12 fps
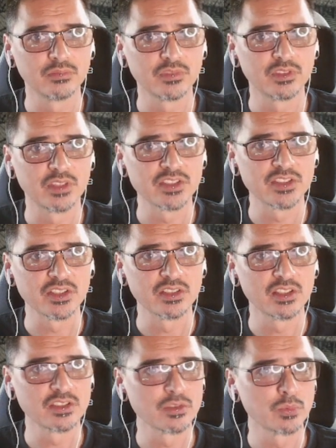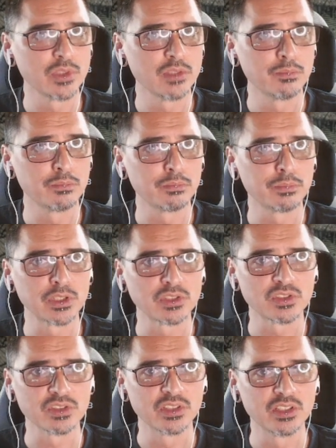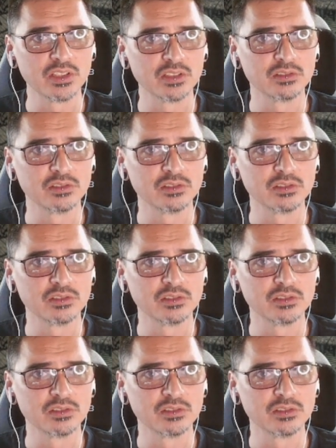there's a wee picture here.